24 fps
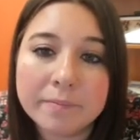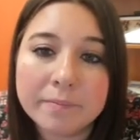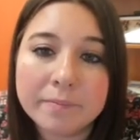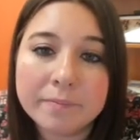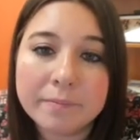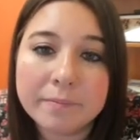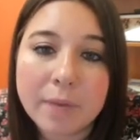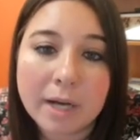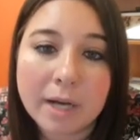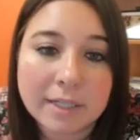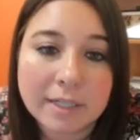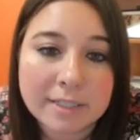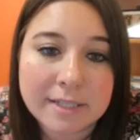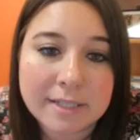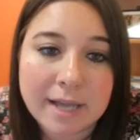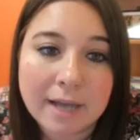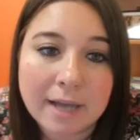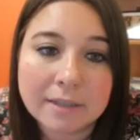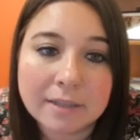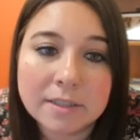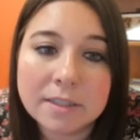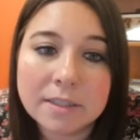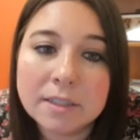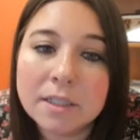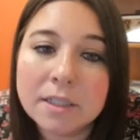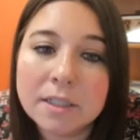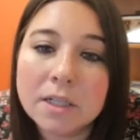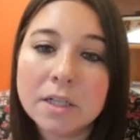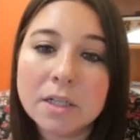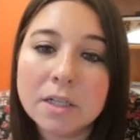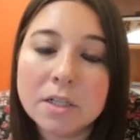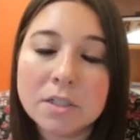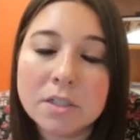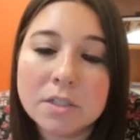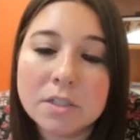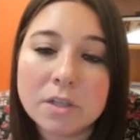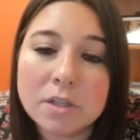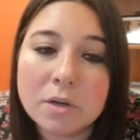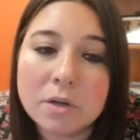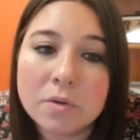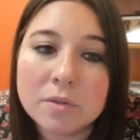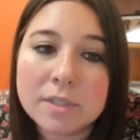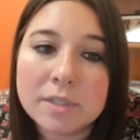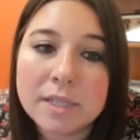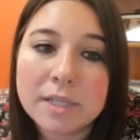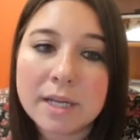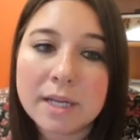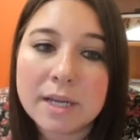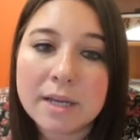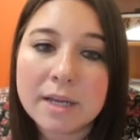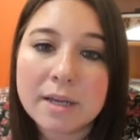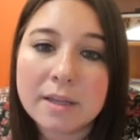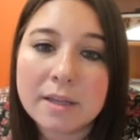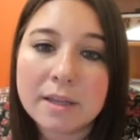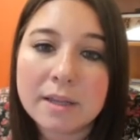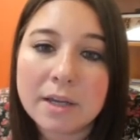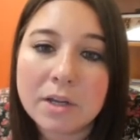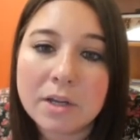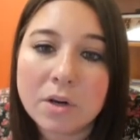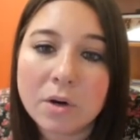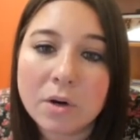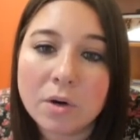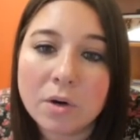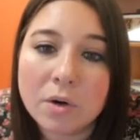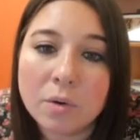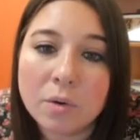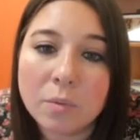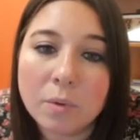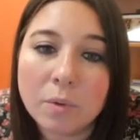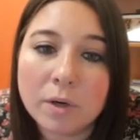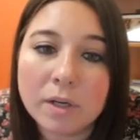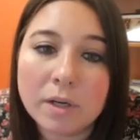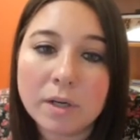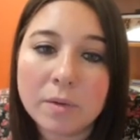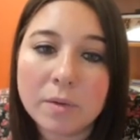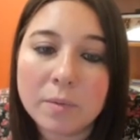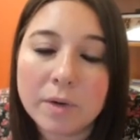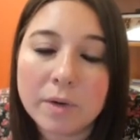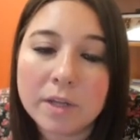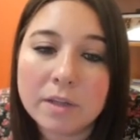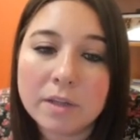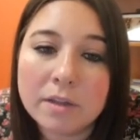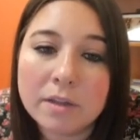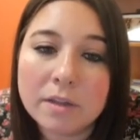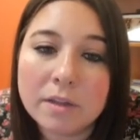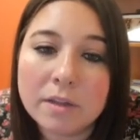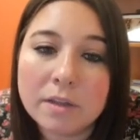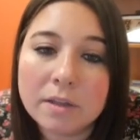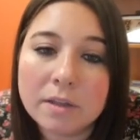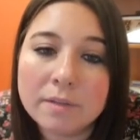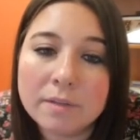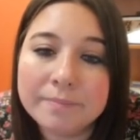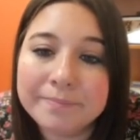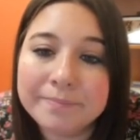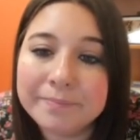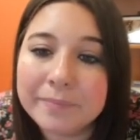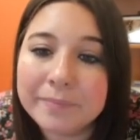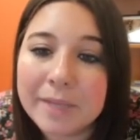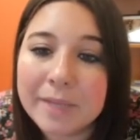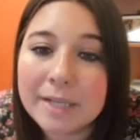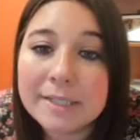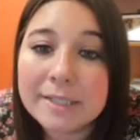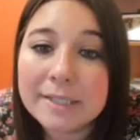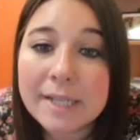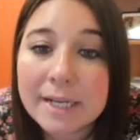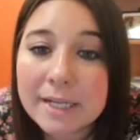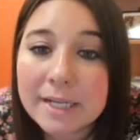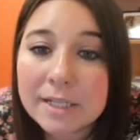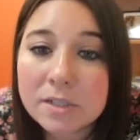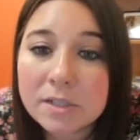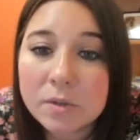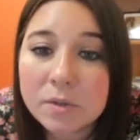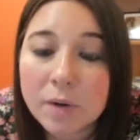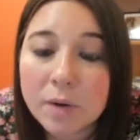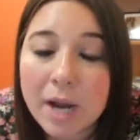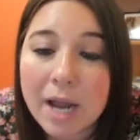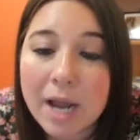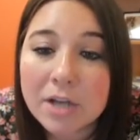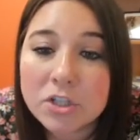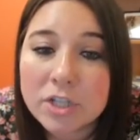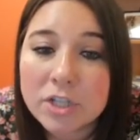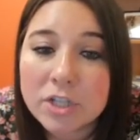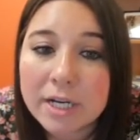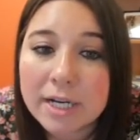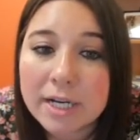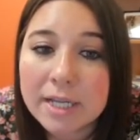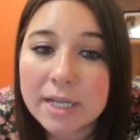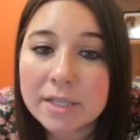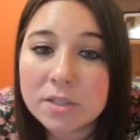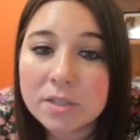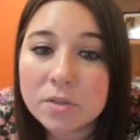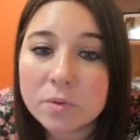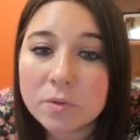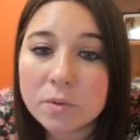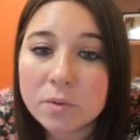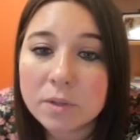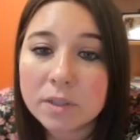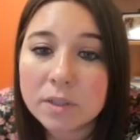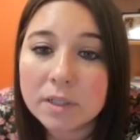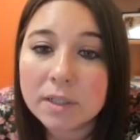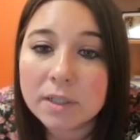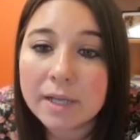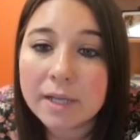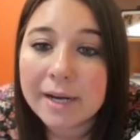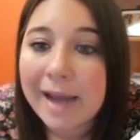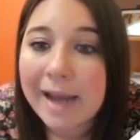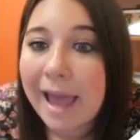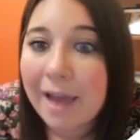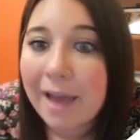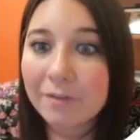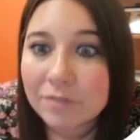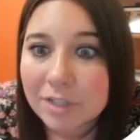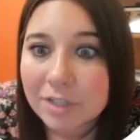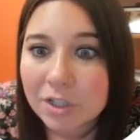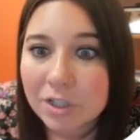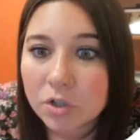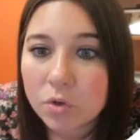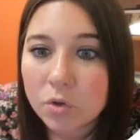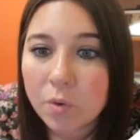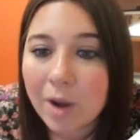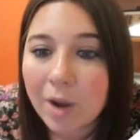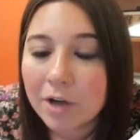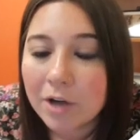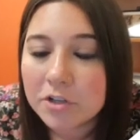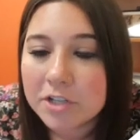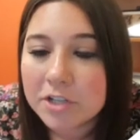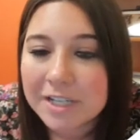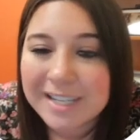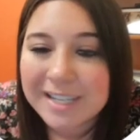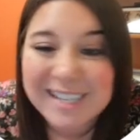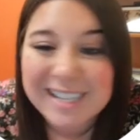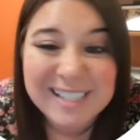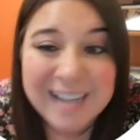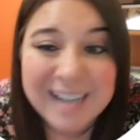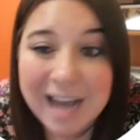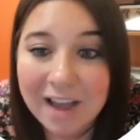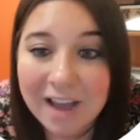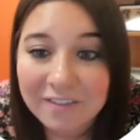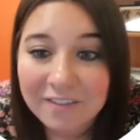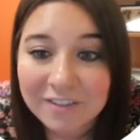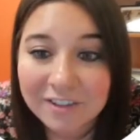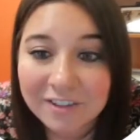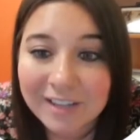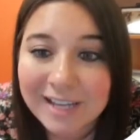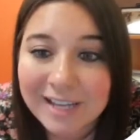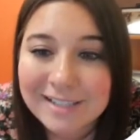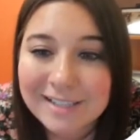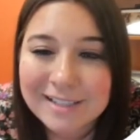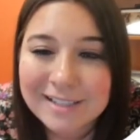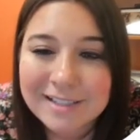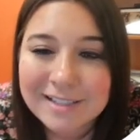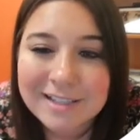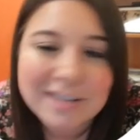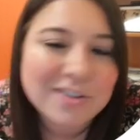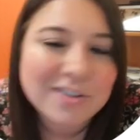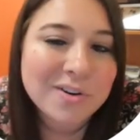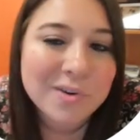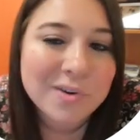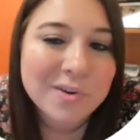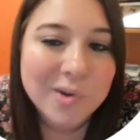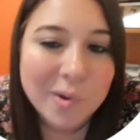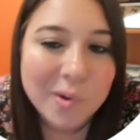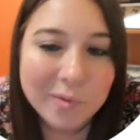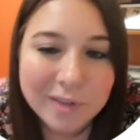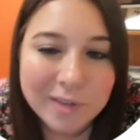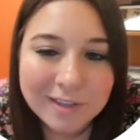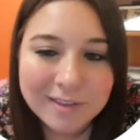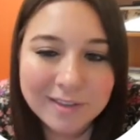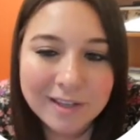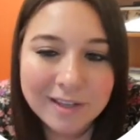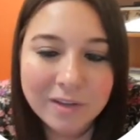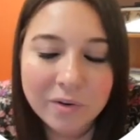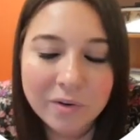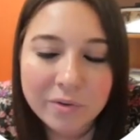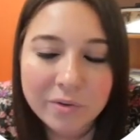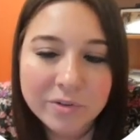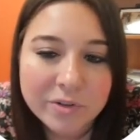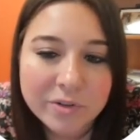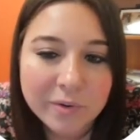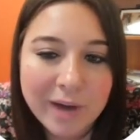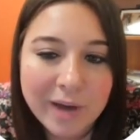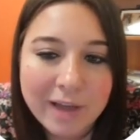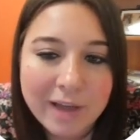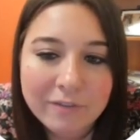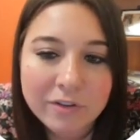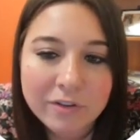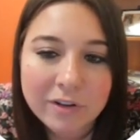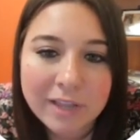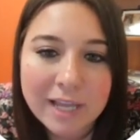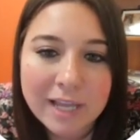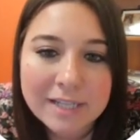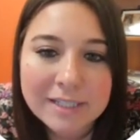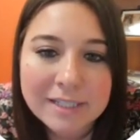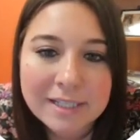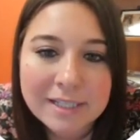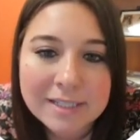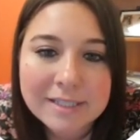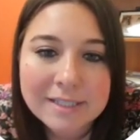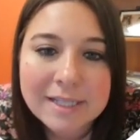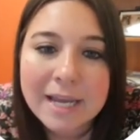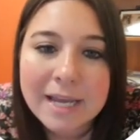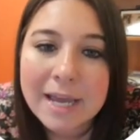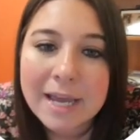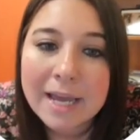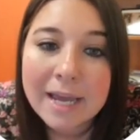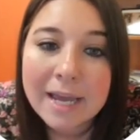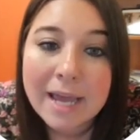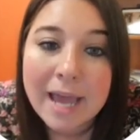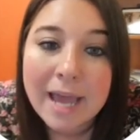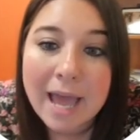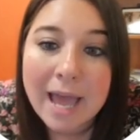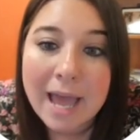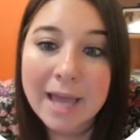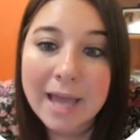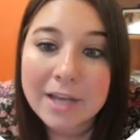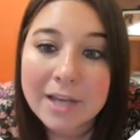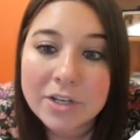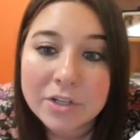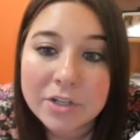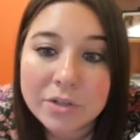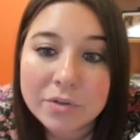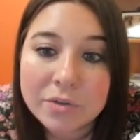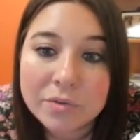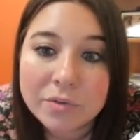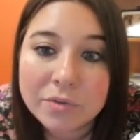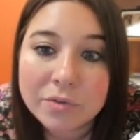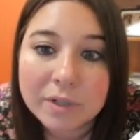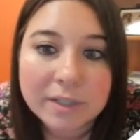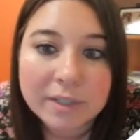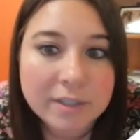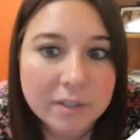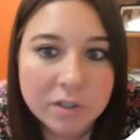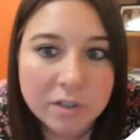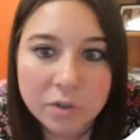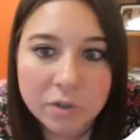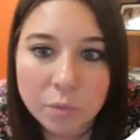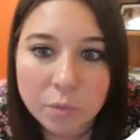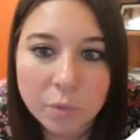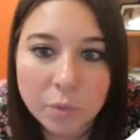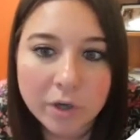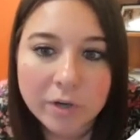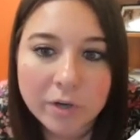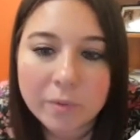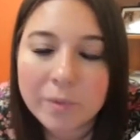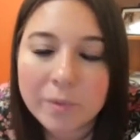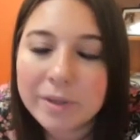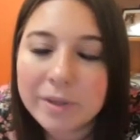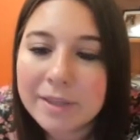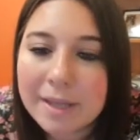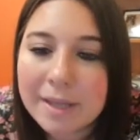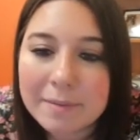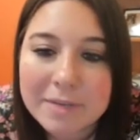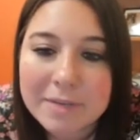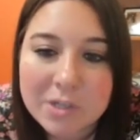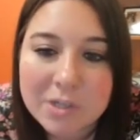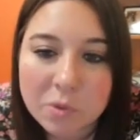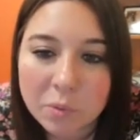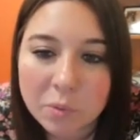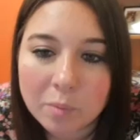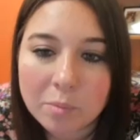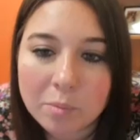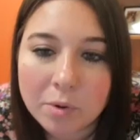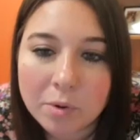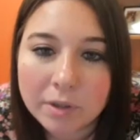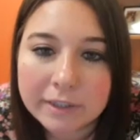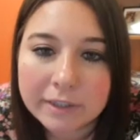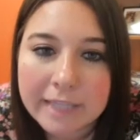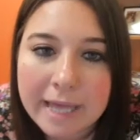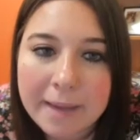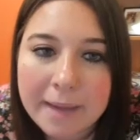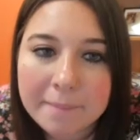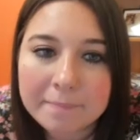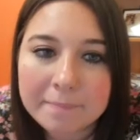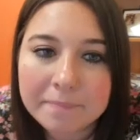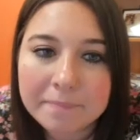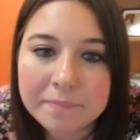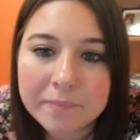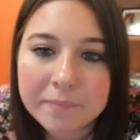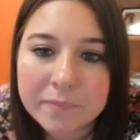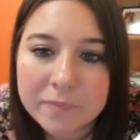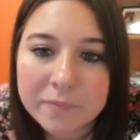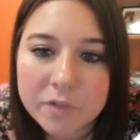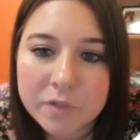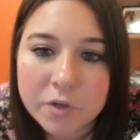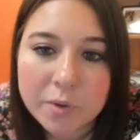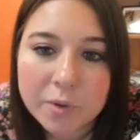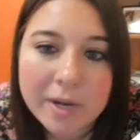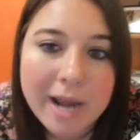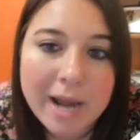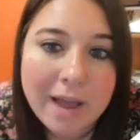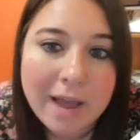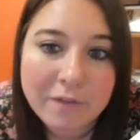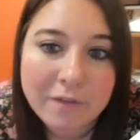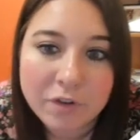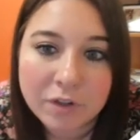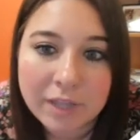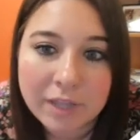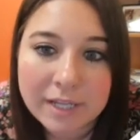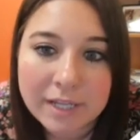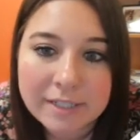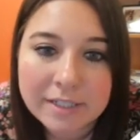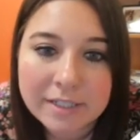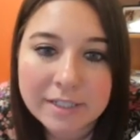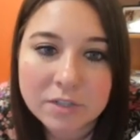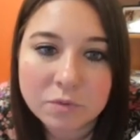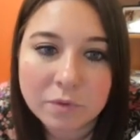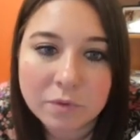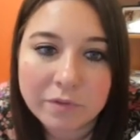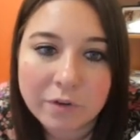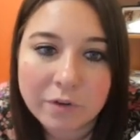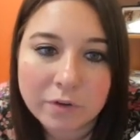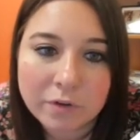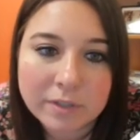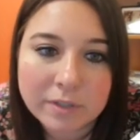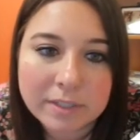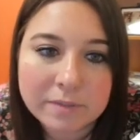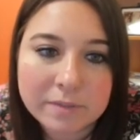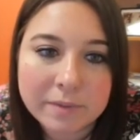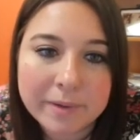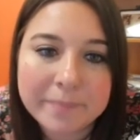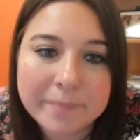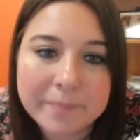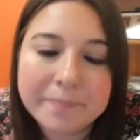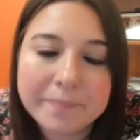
Practice Act. So say that you're working with a dentist or a hygienist or an FDA who actually doesn't have their license and you know that they don't have their license and you continue working with them and don't report them, you can have your license revoked as well.